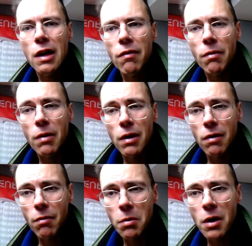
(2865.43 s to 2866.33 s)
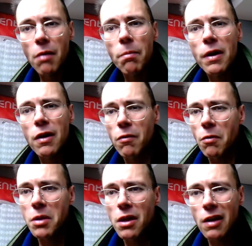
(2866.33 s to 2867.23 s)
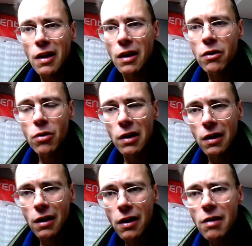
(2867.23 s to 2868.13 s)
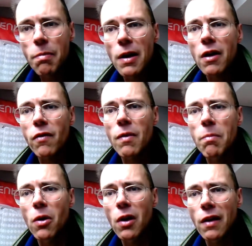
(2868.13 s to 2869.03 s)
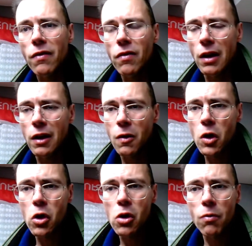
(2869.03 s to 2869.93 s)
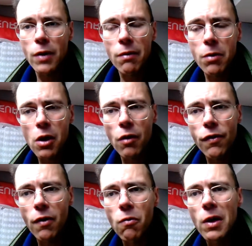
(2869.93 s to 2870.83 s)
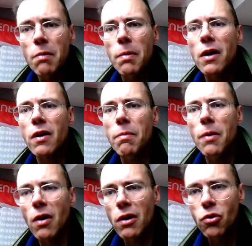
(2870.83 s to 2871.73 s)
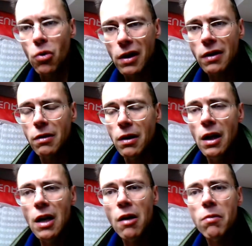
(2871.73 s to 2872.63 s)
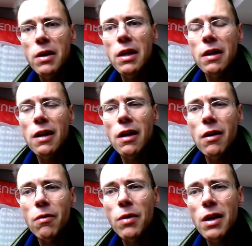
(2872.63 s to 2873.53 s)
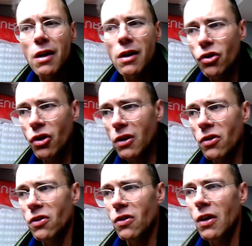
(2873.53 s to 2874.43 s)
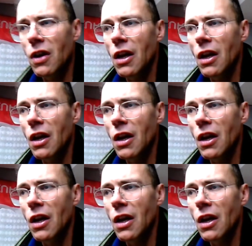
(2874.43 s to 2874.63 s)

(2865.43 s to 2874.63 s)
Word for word: if it will be completed, it will be done again to in another part of the Poland, and it go it will go from one part of the Poland to other. We you know we are just